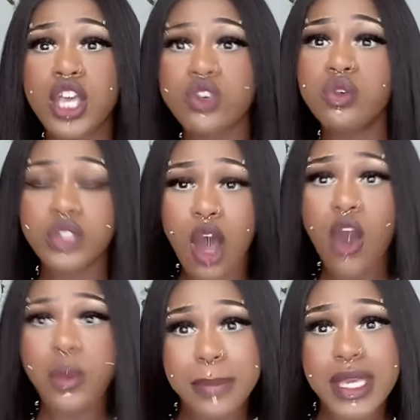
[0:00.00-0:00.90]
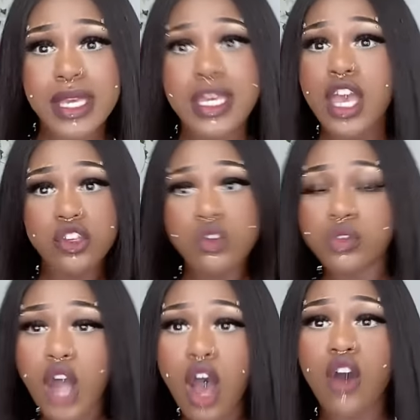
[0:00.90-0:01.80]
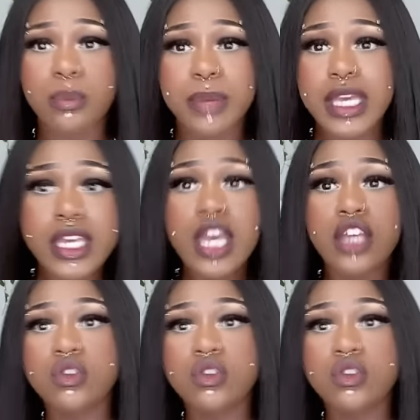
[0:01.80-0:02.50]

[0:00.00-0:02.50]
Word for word: "You long B, you long B,